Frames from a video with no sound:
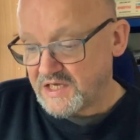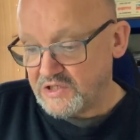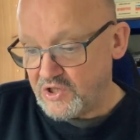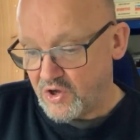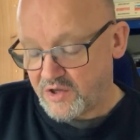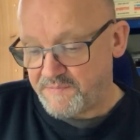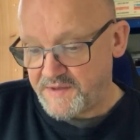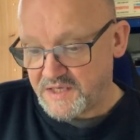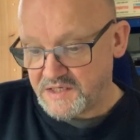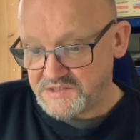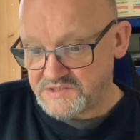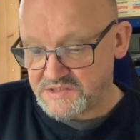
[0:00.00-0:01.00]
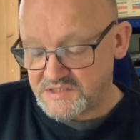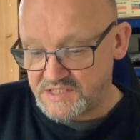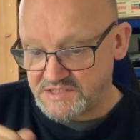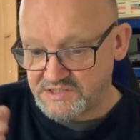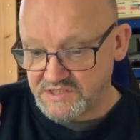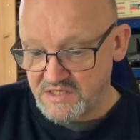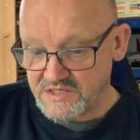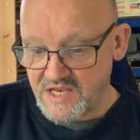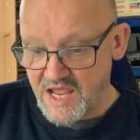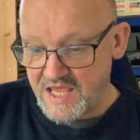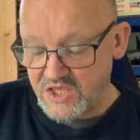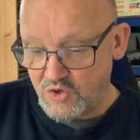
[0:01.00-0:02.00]
a look, because this
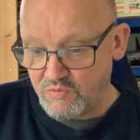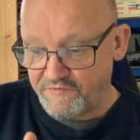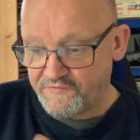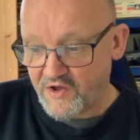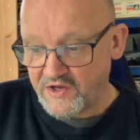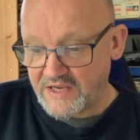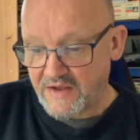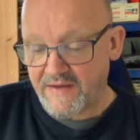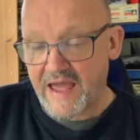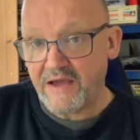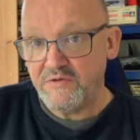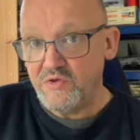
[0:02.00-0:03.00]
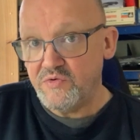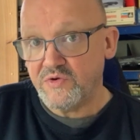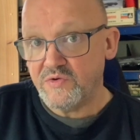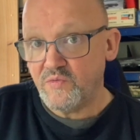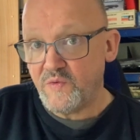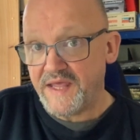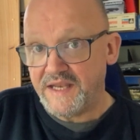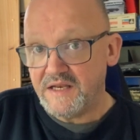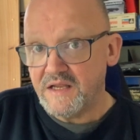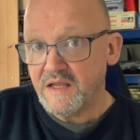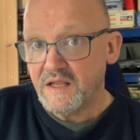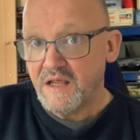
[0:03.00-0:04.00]
Sunday you will find out how you can
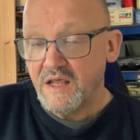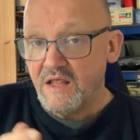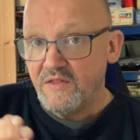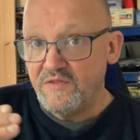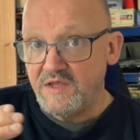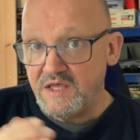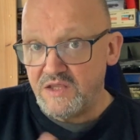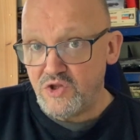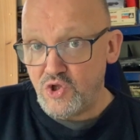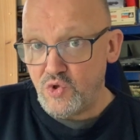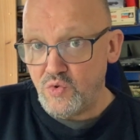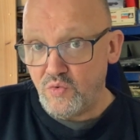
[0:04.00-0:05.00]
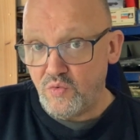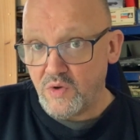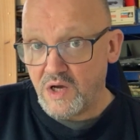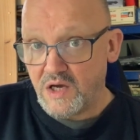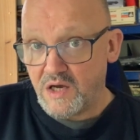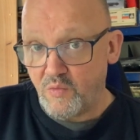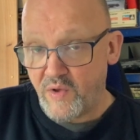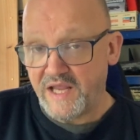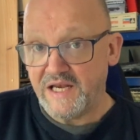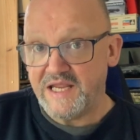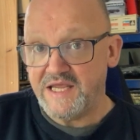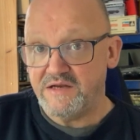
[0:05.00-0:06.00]
win the new Wing
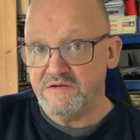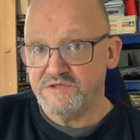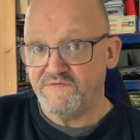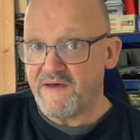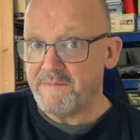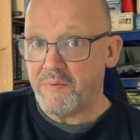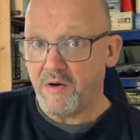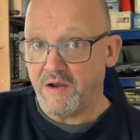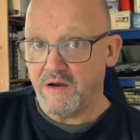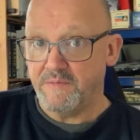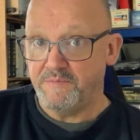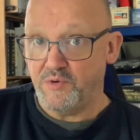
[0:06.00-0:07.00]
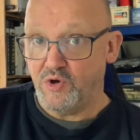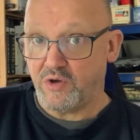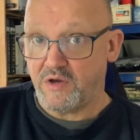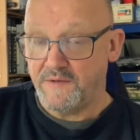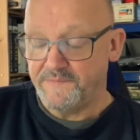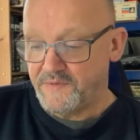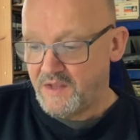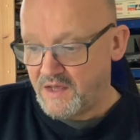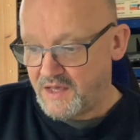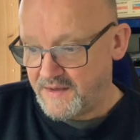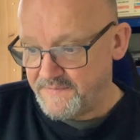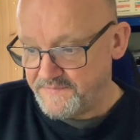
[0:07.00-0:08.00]
Leaders Vampire book.
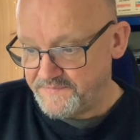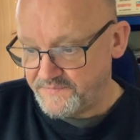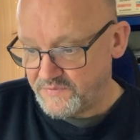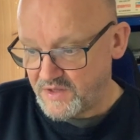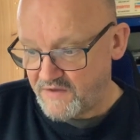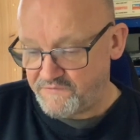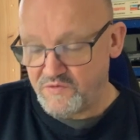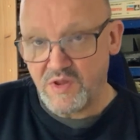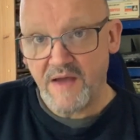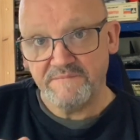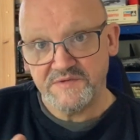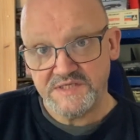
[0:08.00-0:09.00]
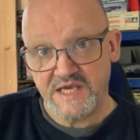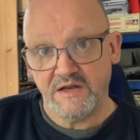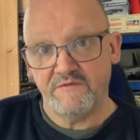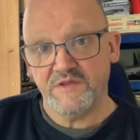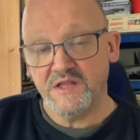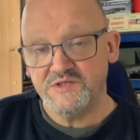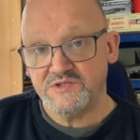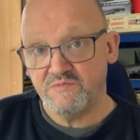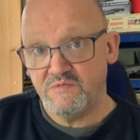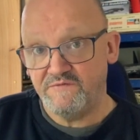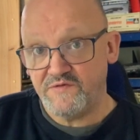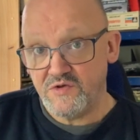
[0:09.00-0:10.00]
If you haven't seen, I've done some
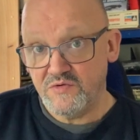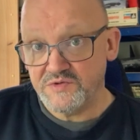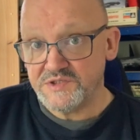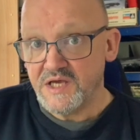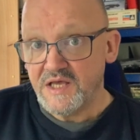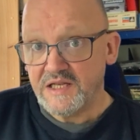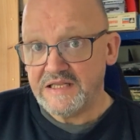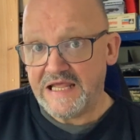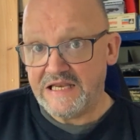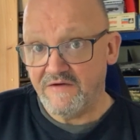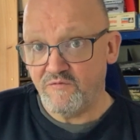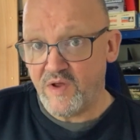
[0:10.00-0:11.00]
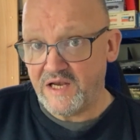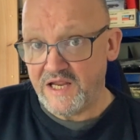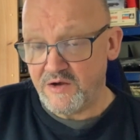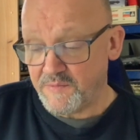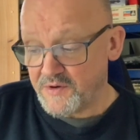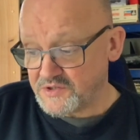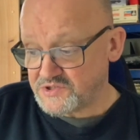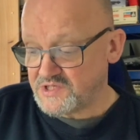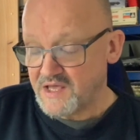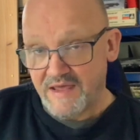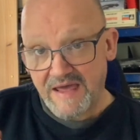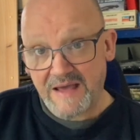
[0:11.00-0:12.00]
reviews lately of Wing Leader books.
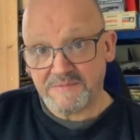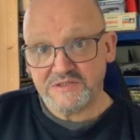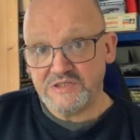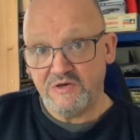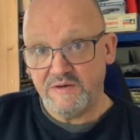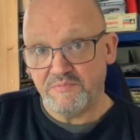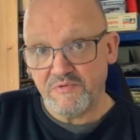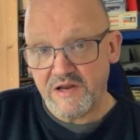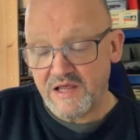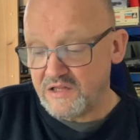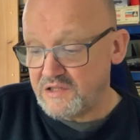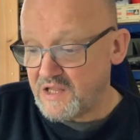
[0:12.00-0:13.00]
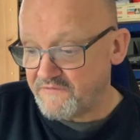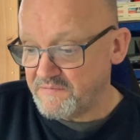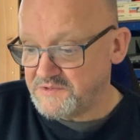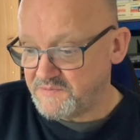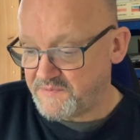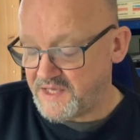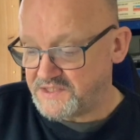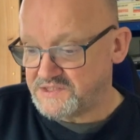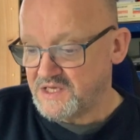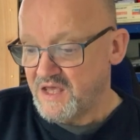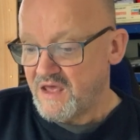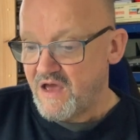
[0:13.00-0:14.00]
Absolutely brilliant, love them to
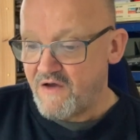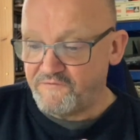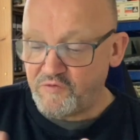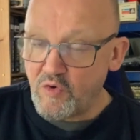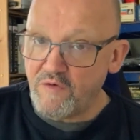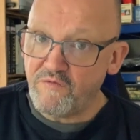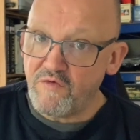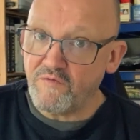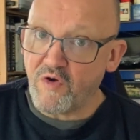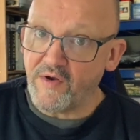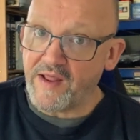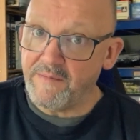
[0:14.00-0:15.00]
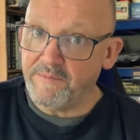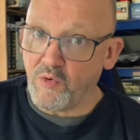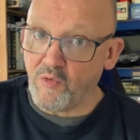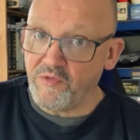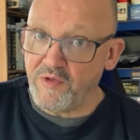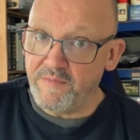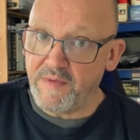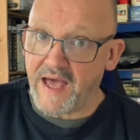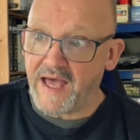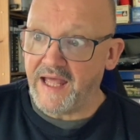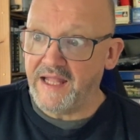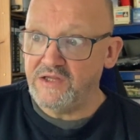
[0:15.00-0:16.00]
bits. A few of you have gone out and bought them,
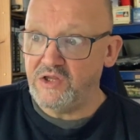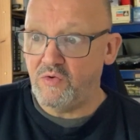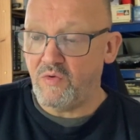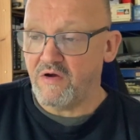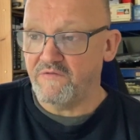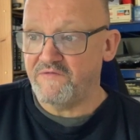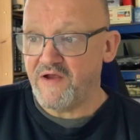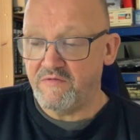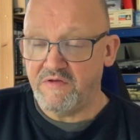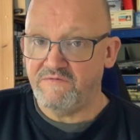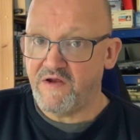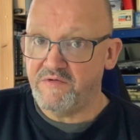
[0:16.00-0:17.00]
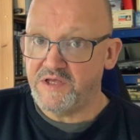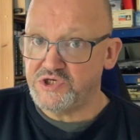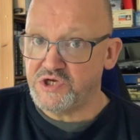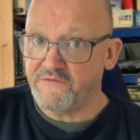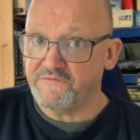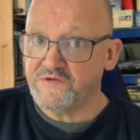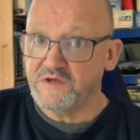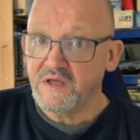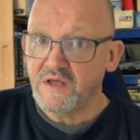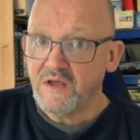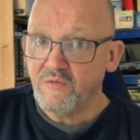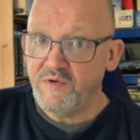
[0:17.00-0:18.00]
and you are very, very chuffed
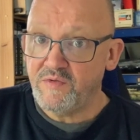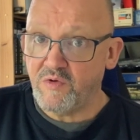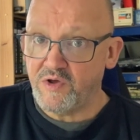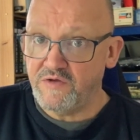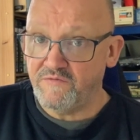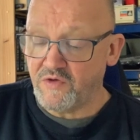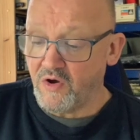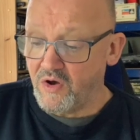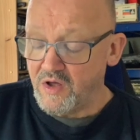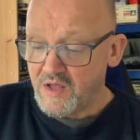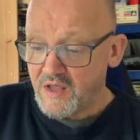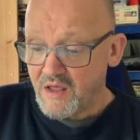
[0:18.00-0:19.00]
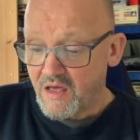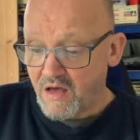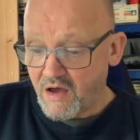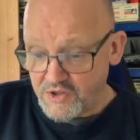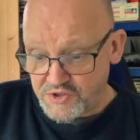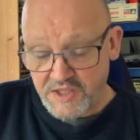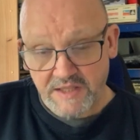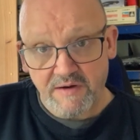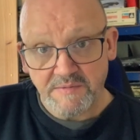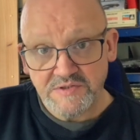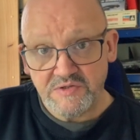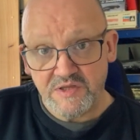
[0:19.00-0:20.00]
with what you've got. I think they're
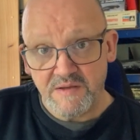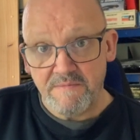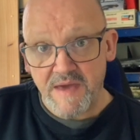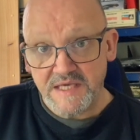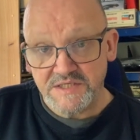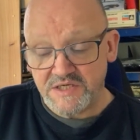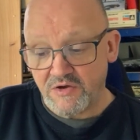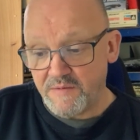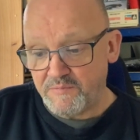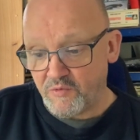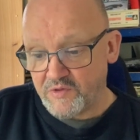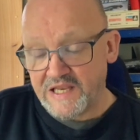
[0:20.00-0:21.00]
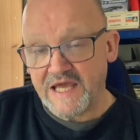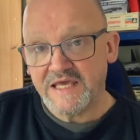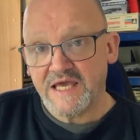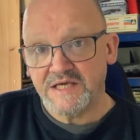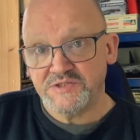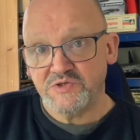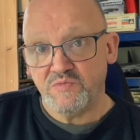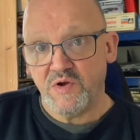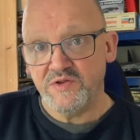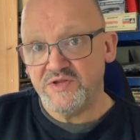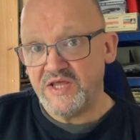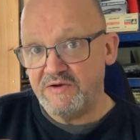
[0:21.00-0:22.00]
absolutely amazing. I bought the Lancaster
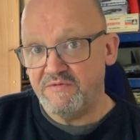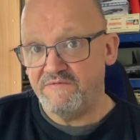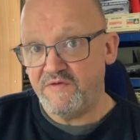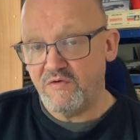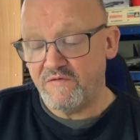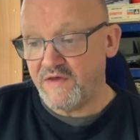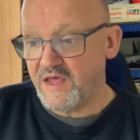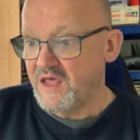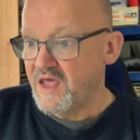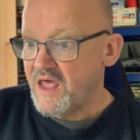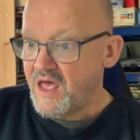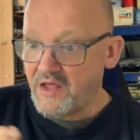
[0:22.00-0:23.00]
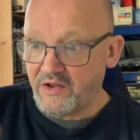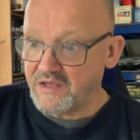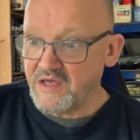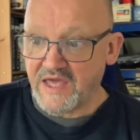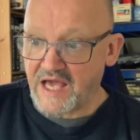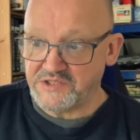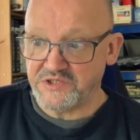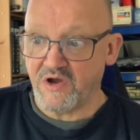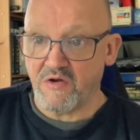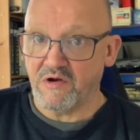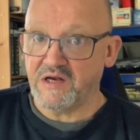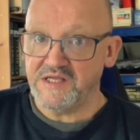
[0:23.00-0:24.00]
one, did a review of it, and I can
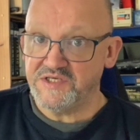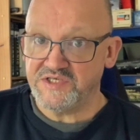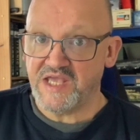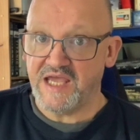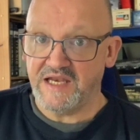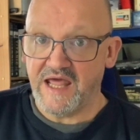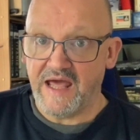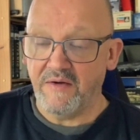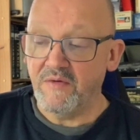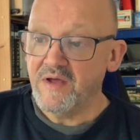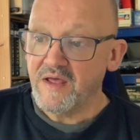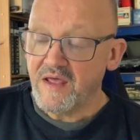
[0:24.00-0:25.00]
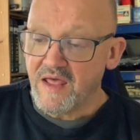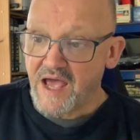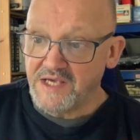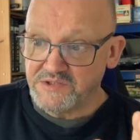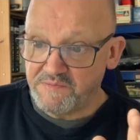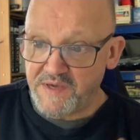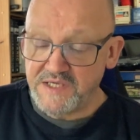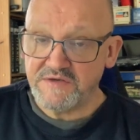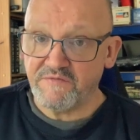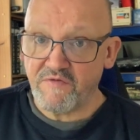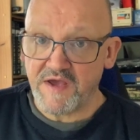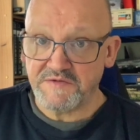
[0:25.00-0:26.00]
categorically state now, as a piece
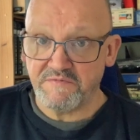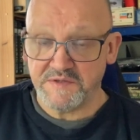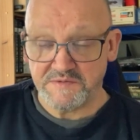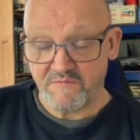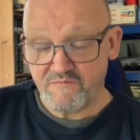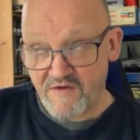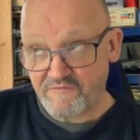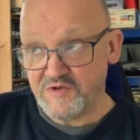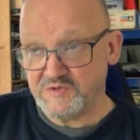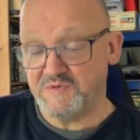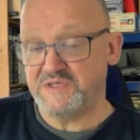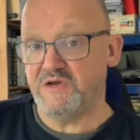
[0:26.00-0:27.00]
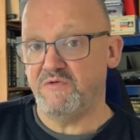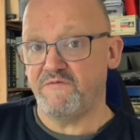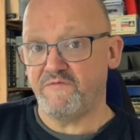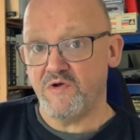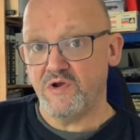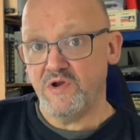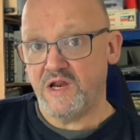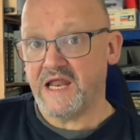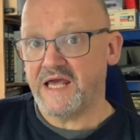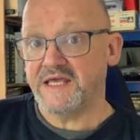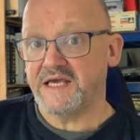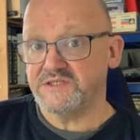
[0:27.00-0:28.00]
of reference material for an early
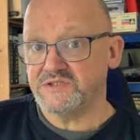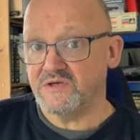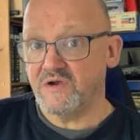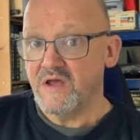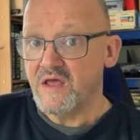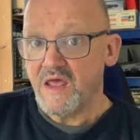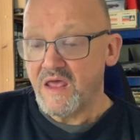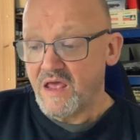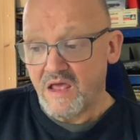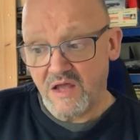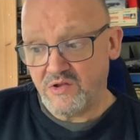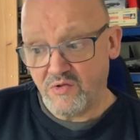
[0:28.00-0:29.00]
Lancaster, I